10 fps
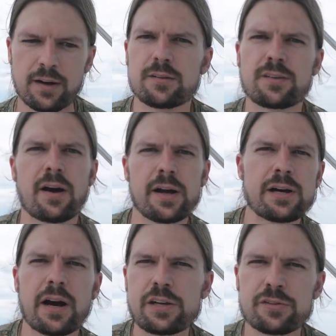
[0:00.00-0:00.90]
uh,
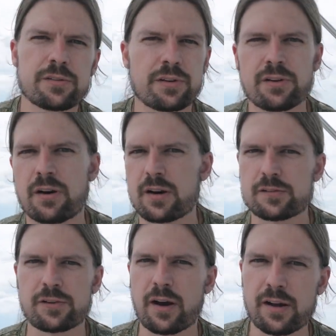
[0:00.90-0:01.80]
dihydrogen
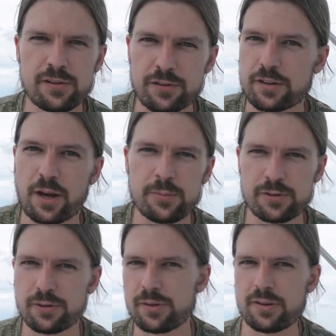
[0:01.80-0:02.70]
oxide is a
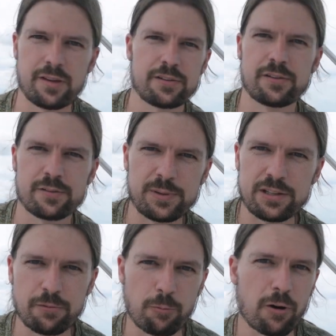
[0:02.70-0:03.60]
chemical, and that just
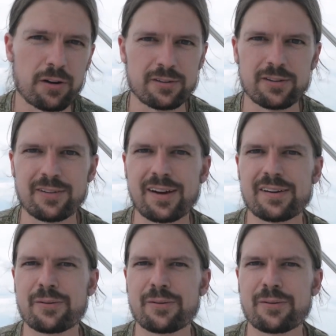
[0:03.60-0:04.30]
means water, right?